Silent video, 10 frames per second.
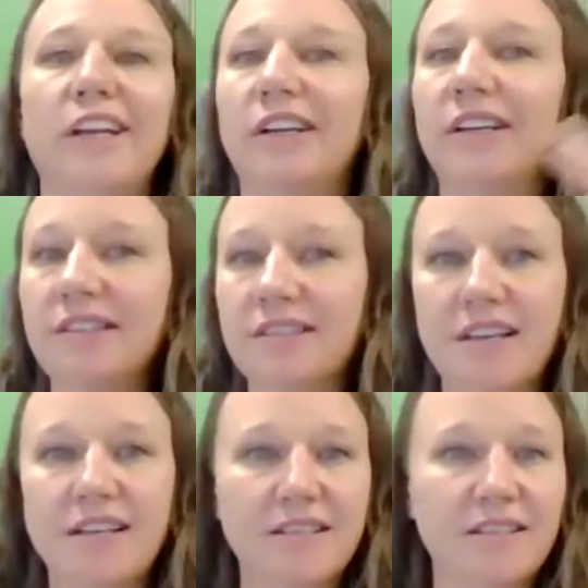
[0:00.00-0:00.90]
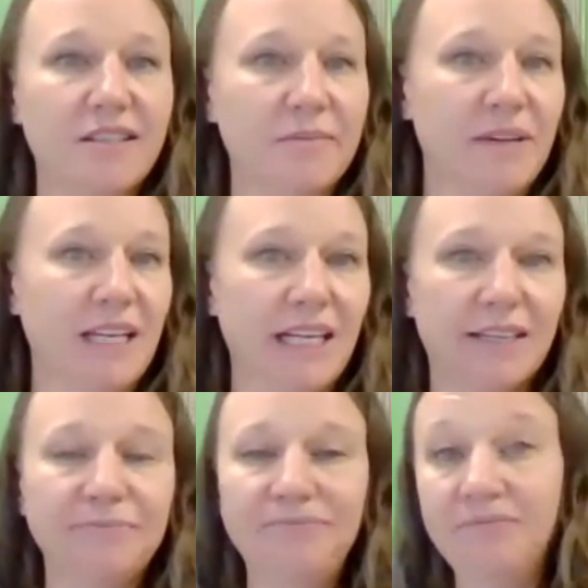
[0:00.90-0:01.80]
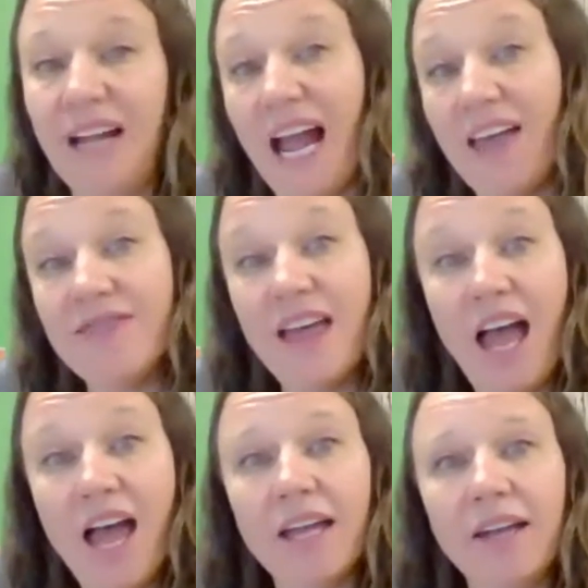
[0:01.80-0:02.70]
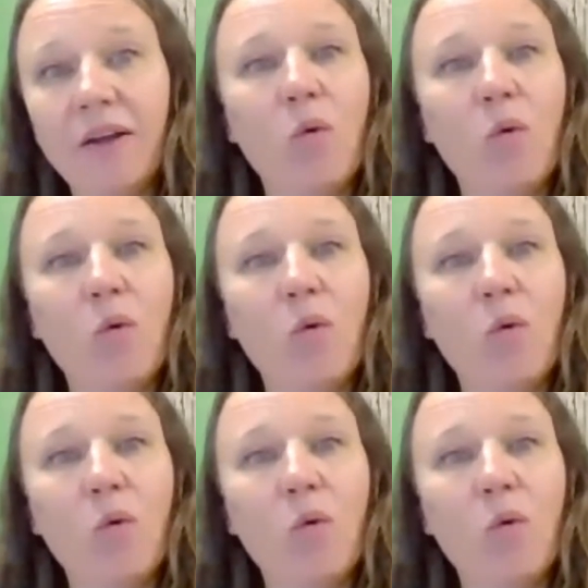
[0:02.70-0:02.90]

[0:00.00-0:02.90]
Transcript: you get the census submitted. And then